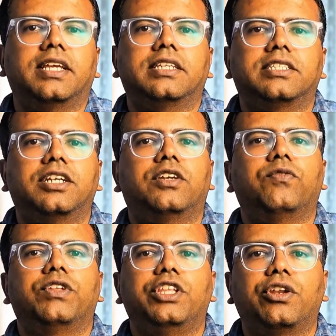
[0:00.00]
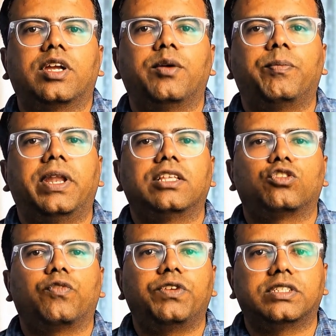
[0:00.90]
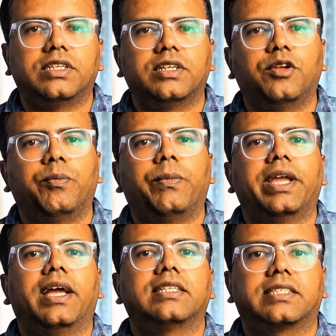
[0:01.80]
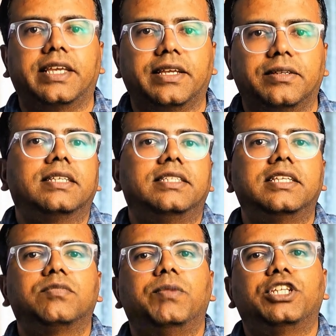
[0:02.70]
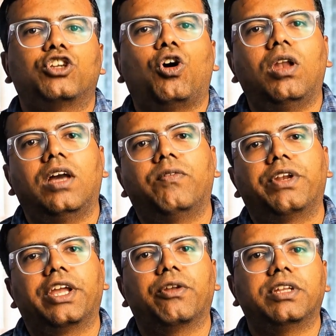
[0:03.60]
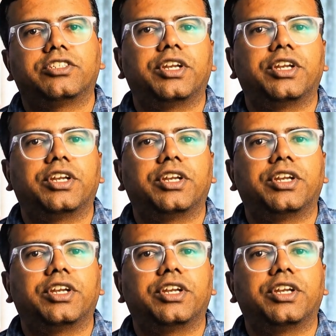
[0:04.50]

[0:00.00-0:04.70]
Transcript: Test it with your compliance officer by asking, does this meet all our regulatory